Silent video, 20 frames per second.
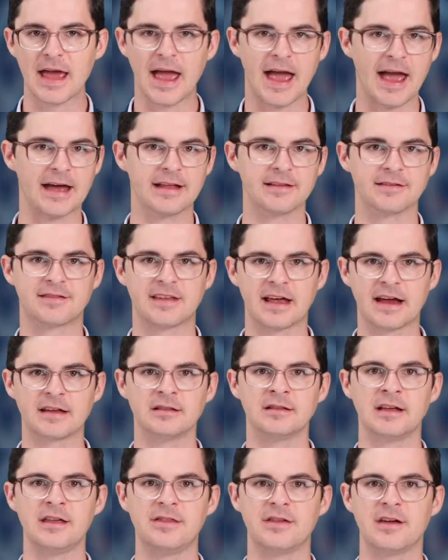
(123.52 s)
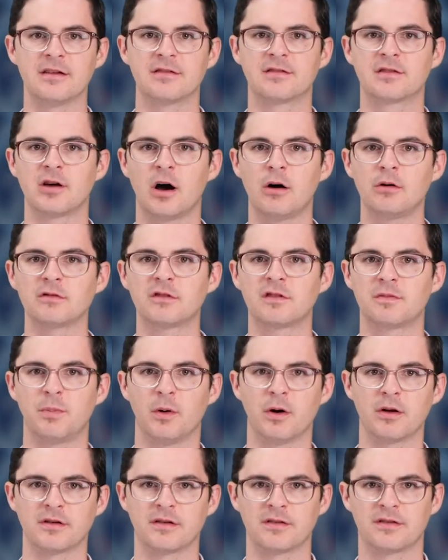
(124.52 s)
And secondly, there's
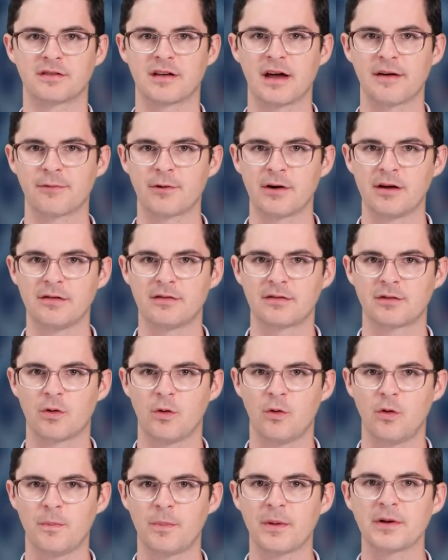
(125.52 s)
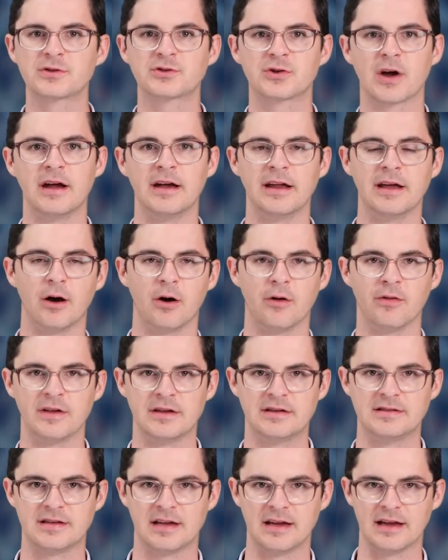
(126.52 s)
GoldSpot Discoveries Corp, trading on
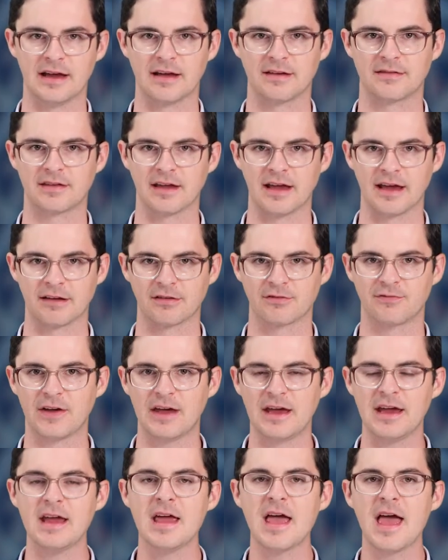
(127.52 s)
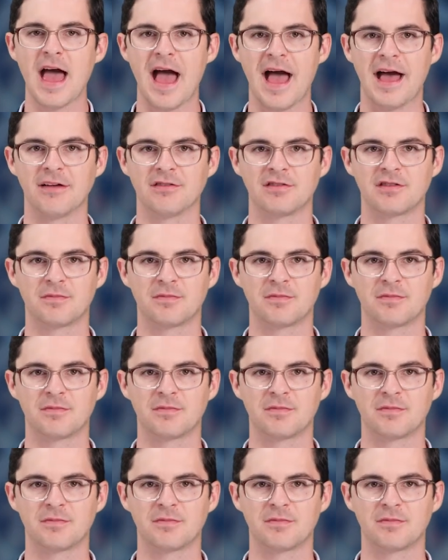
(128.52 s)
the T S X V as